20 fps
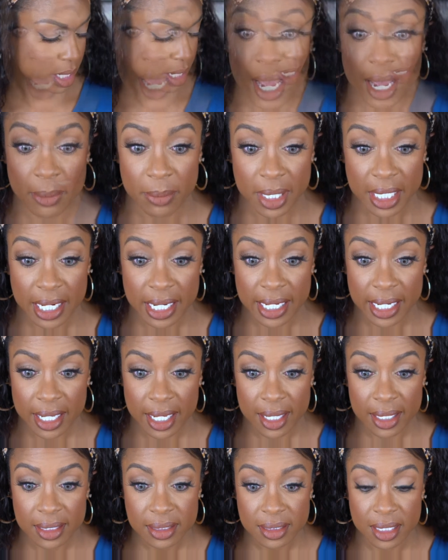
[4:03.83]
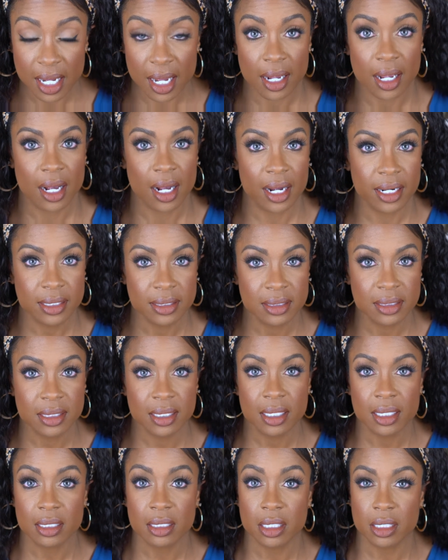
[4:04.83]
I mean, I guess I kind of
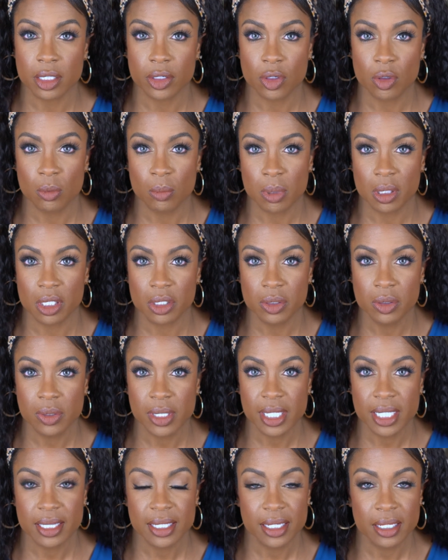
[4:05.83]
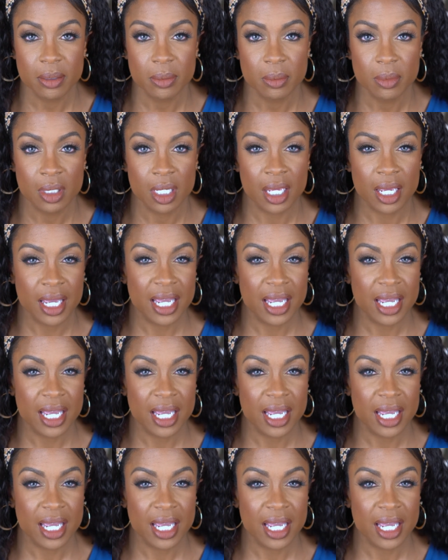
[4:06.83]
see a little blue in them.